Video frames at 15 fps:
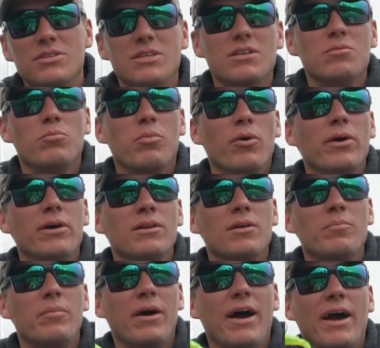see them boil
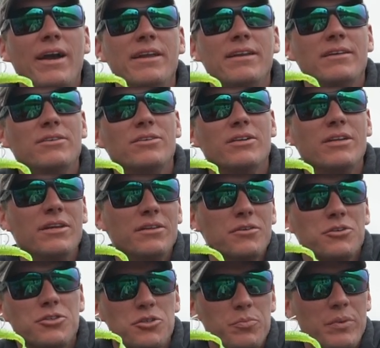up behind it, you can
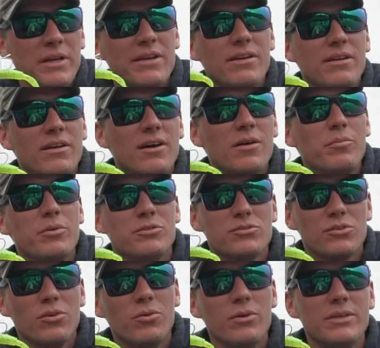either speed it up,
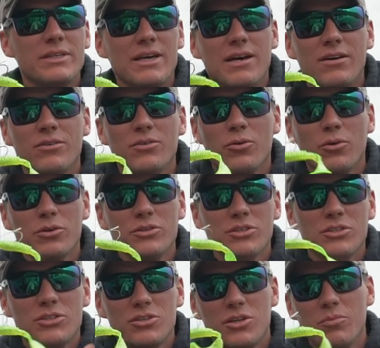slow it down, or
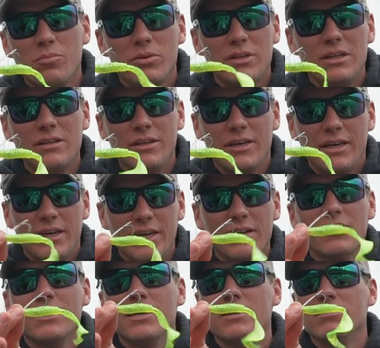just completely
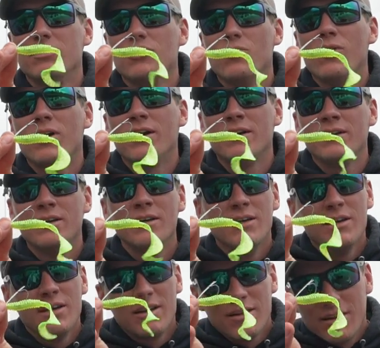kill it if you want.
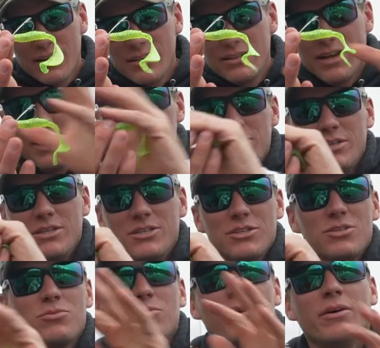A lot of times they
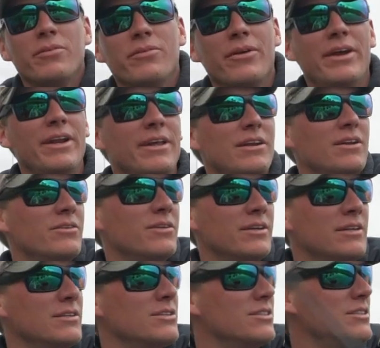just run right into
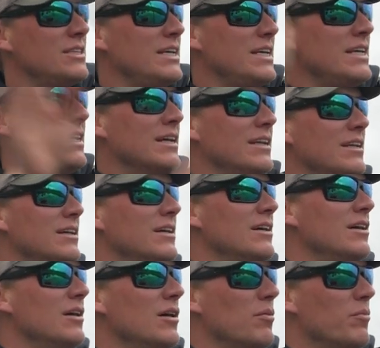it and just eat it.
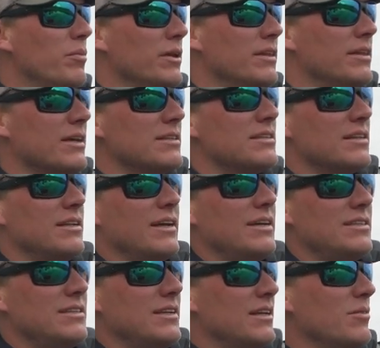But that's the
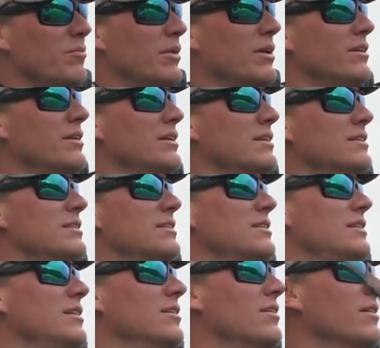nice thing about it is,
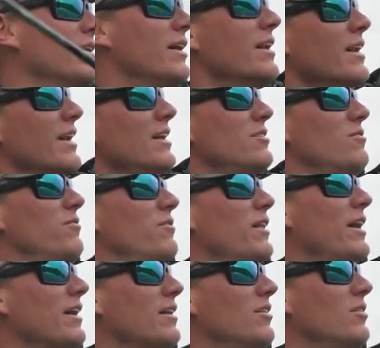you know, a nice
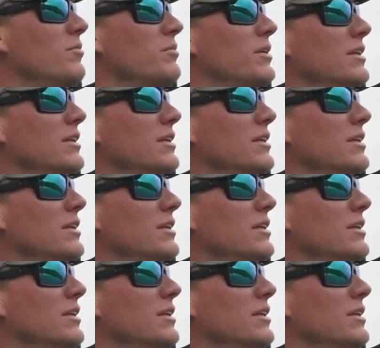flat calm